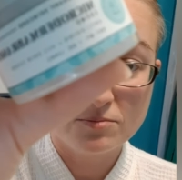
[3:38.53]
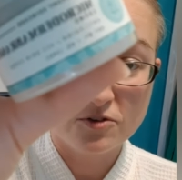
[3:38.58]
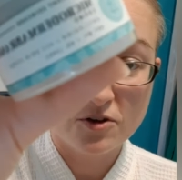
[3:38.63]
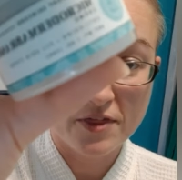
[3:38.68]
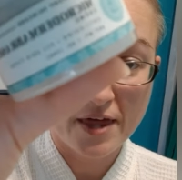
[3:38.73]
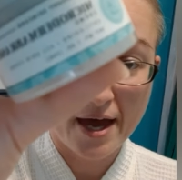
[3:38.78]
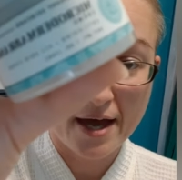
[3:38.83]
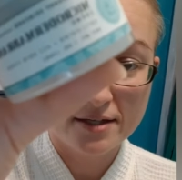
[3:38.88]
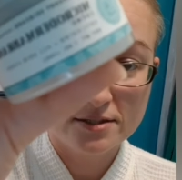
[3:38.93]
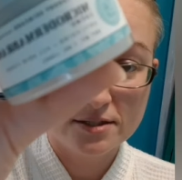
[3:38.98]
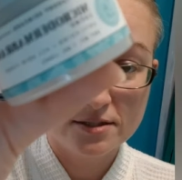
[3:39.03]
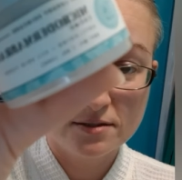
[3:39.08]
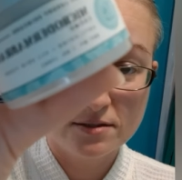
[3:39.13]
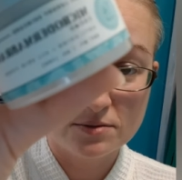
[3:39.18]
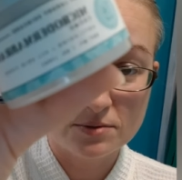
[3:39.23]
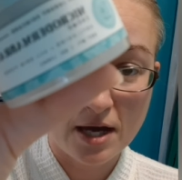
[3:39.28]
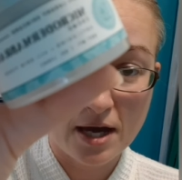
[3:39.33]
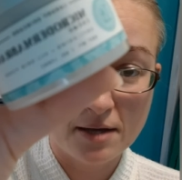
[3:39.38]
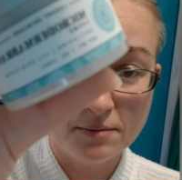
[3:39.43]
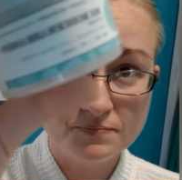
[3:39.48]
for that,
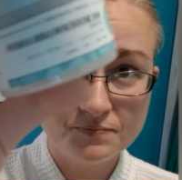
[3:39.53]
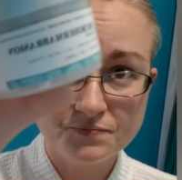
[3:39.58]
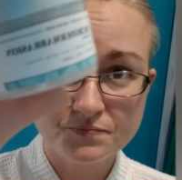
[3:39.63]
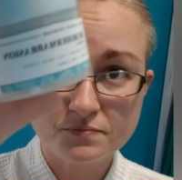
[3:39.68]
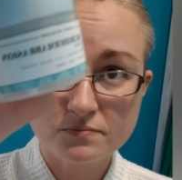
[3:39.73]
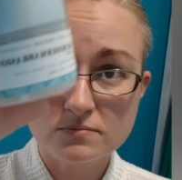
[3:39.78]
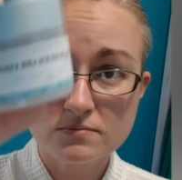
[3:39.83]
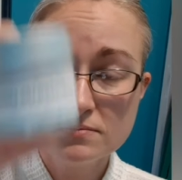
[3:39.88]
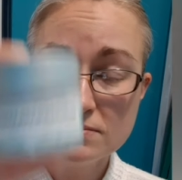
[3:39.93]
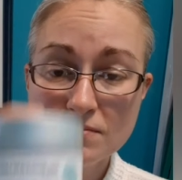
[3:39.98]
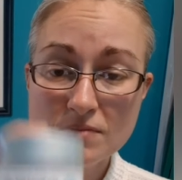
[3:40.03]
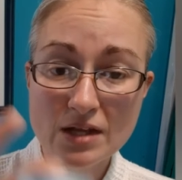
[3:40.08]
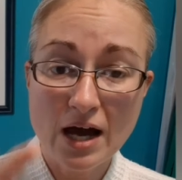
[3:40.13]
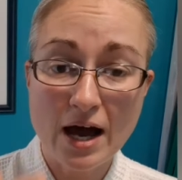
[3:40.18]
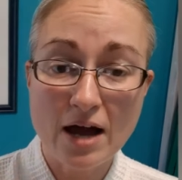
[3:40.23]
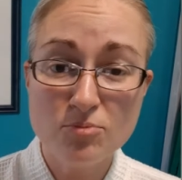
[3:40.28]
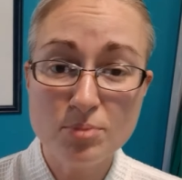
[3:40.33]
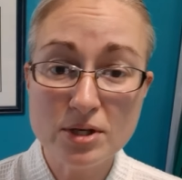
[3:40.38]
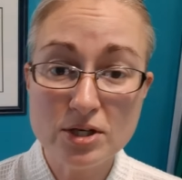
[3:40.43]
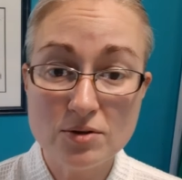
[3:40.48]
okay?
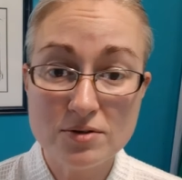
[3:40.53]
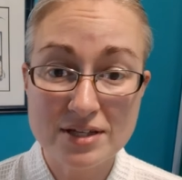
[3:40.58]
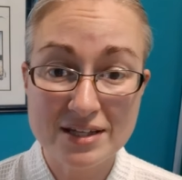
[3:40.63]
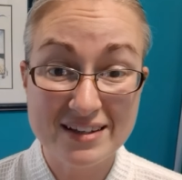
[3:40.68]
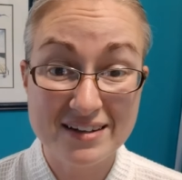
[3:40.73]
I've been using